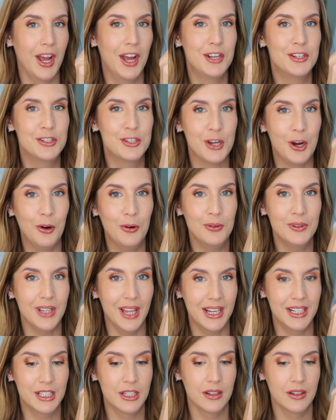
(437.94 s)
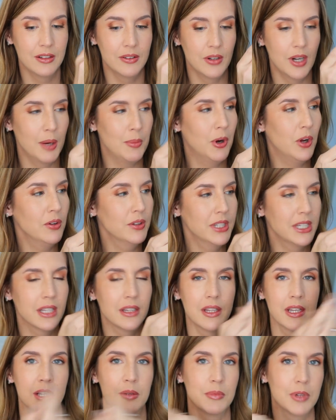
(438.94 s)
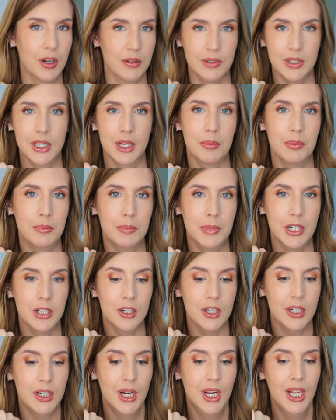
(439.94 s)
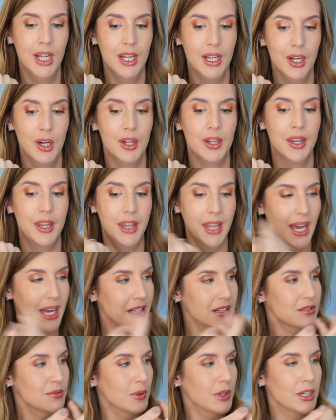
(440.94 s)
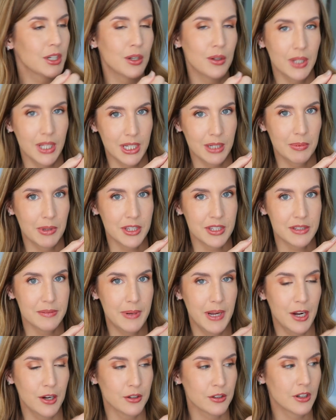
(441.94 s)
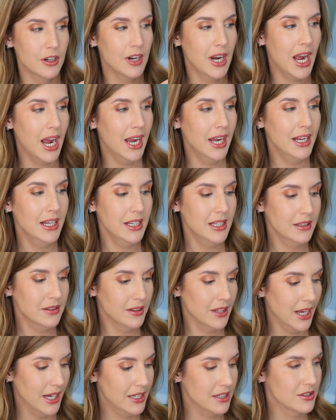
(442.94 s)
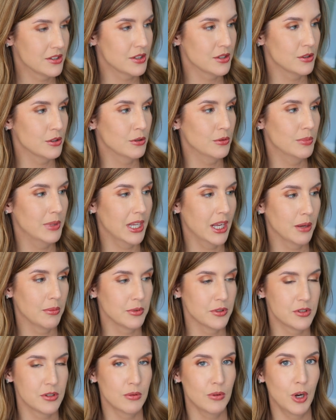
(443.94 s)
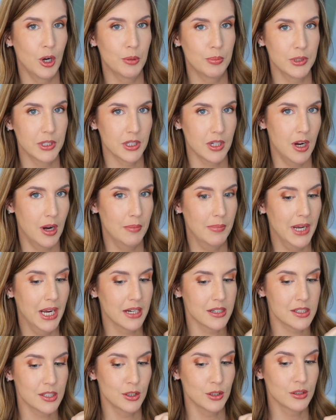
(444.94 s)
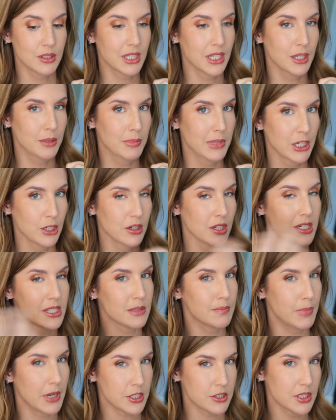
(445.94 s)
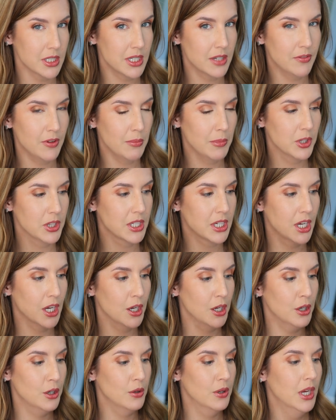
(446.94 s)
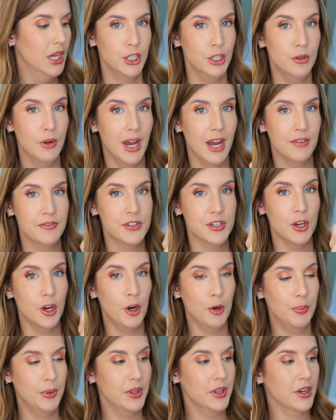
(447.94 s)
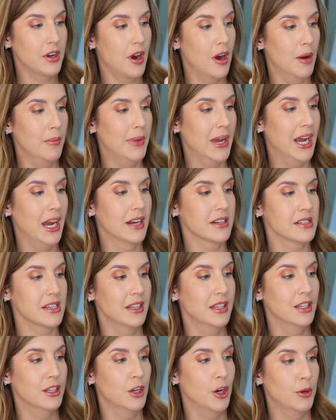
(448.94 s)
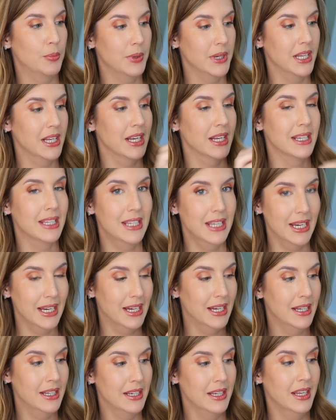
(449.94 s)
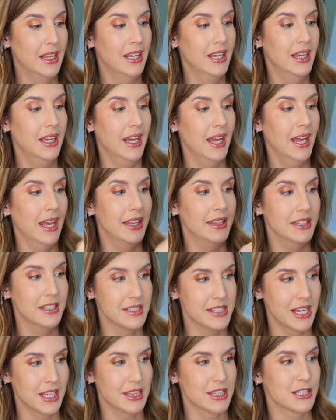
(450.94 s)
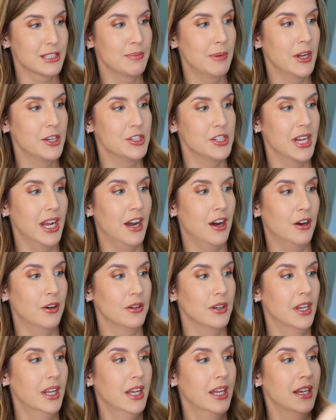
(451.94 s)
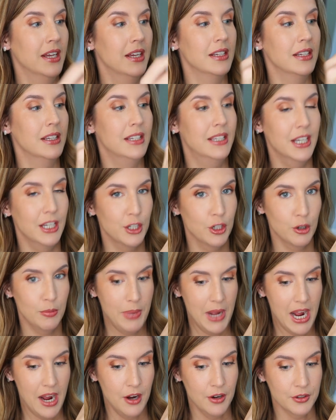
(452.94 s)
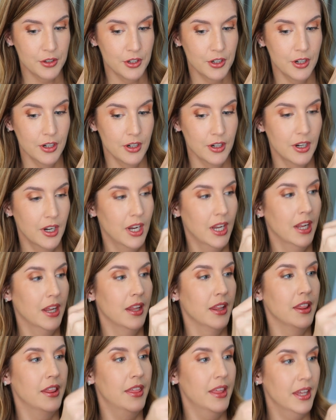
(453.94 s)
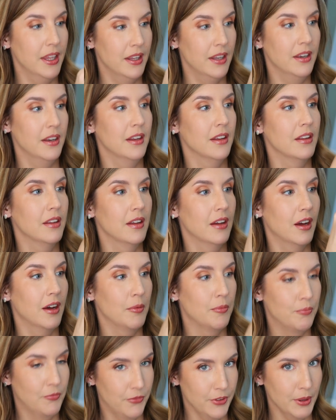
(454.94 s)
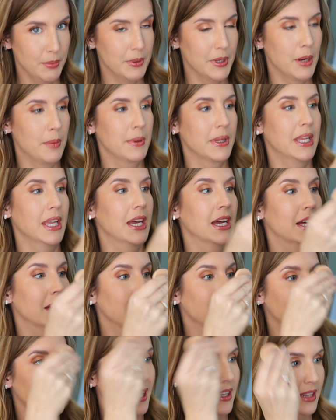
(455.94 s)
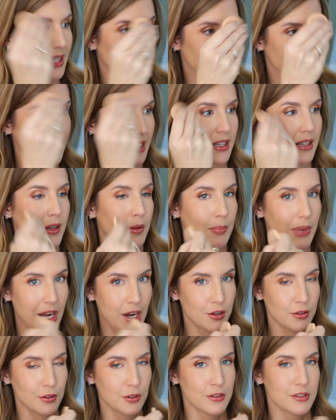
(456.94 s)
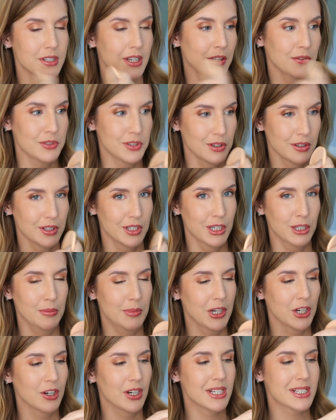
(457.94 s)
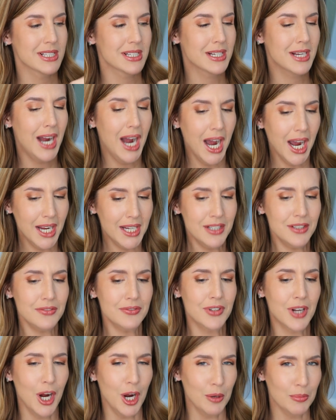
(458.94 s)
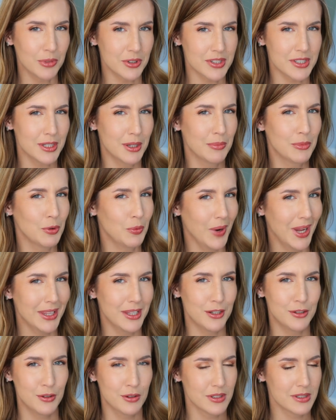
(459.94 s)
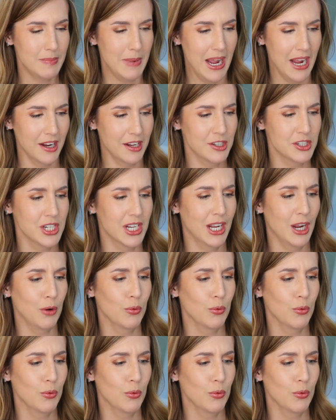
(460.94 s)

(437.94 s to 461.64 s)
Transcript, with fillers: I don't like I'm holding it like I'm covering up a mirror. That is what I don't like about this powder. I like to be able to open a compact and look in a mirror, especially if I'm on the go. You have to open the compact and then open it again and then take the sponge out, get your powder, then flip it up again and then powder yourself to look in the mirror. It's kind of cumbersome the way they do this packaging.